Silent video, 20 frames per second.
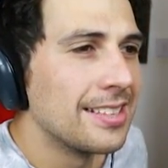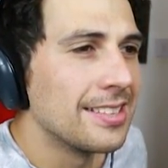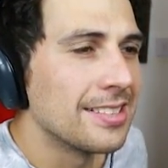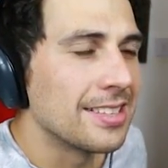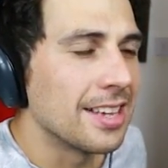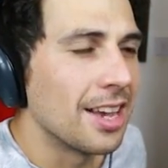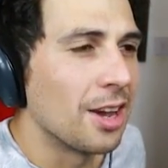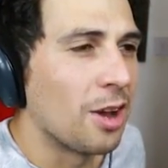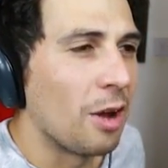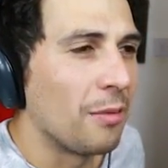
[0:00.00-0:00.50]

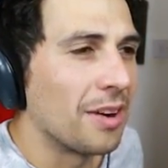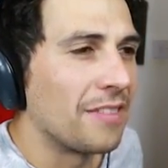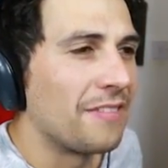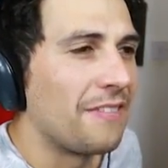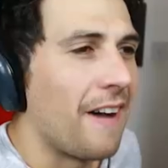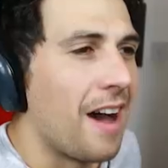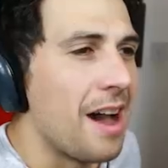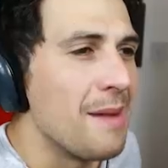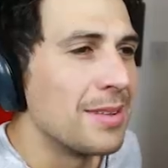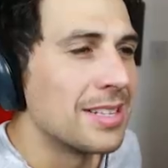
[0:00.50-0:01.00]
Zirkov with a
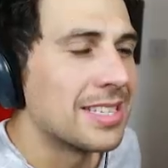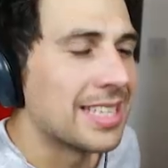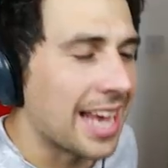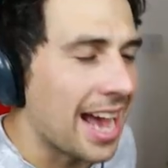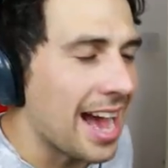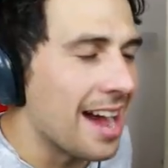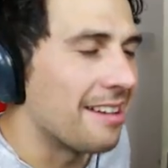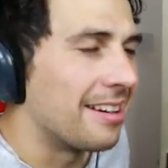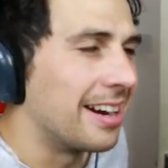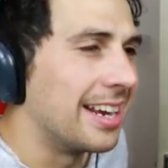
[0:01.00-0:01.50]
fireman's
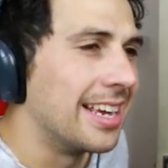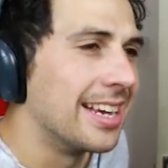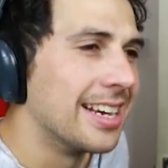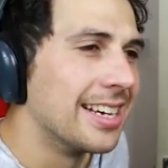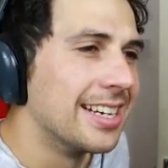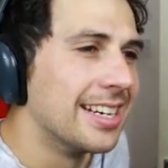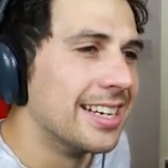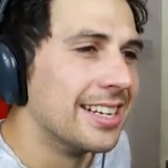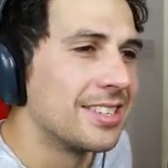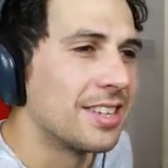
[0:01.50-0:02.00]
carry
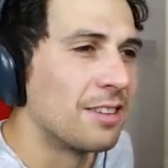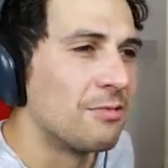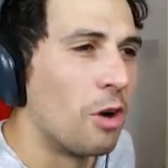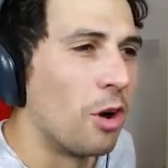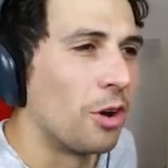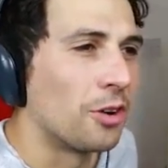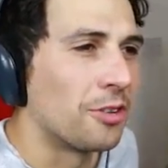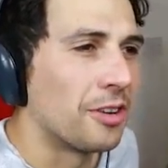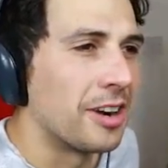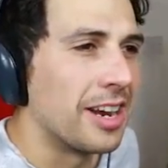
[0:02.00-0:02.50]
to
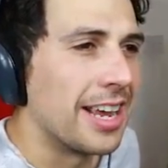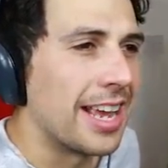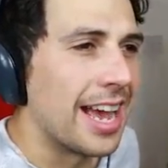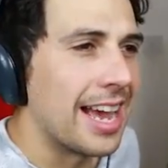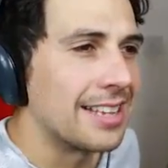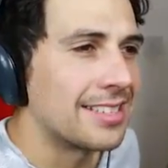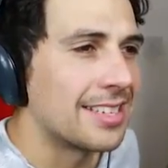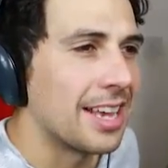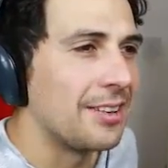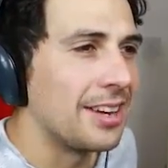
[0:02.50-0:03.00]

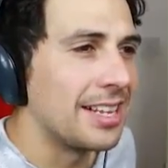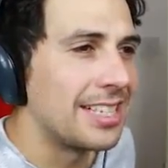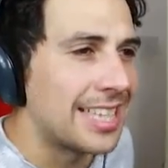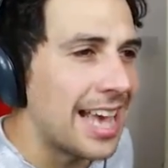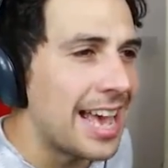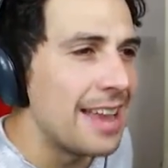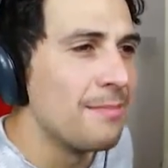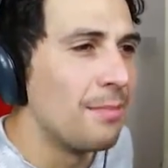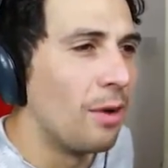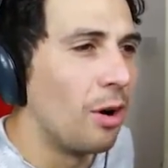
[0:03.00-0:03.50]
Rodriguez. Only
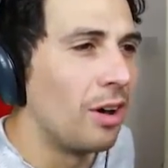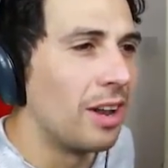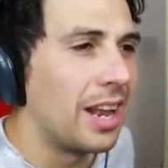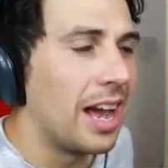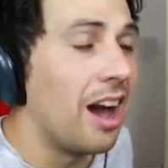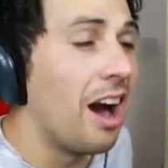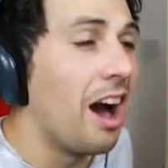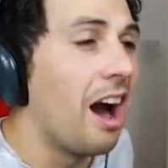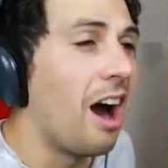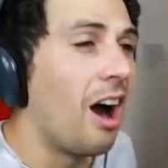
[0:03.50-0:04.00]
ten more.
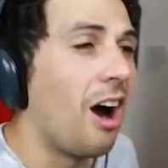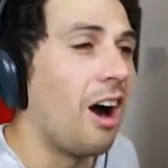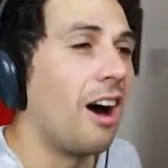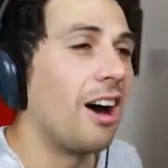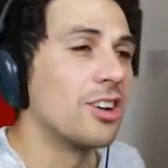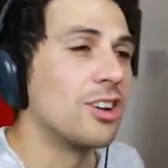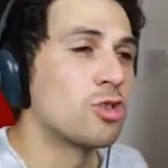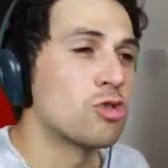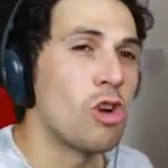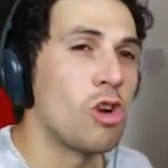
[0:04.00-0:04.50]

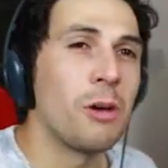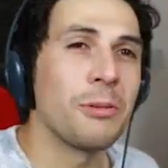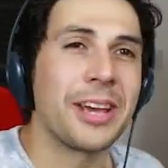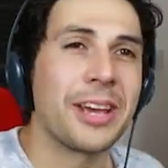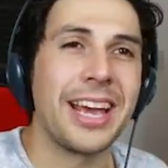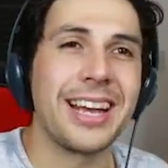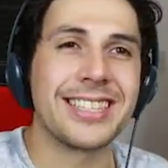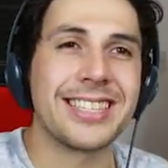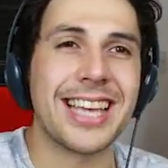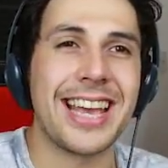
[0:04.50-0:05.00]
Oh, drop
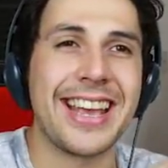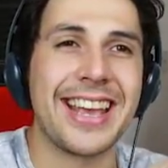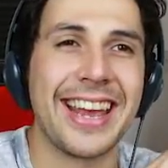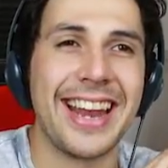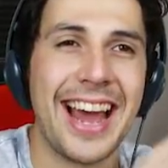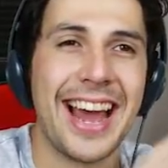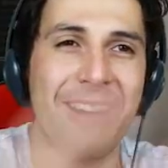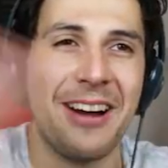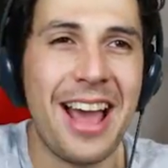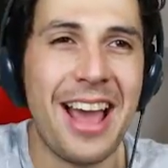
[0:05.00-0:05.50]
kick taking
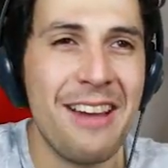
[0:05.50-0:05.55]
out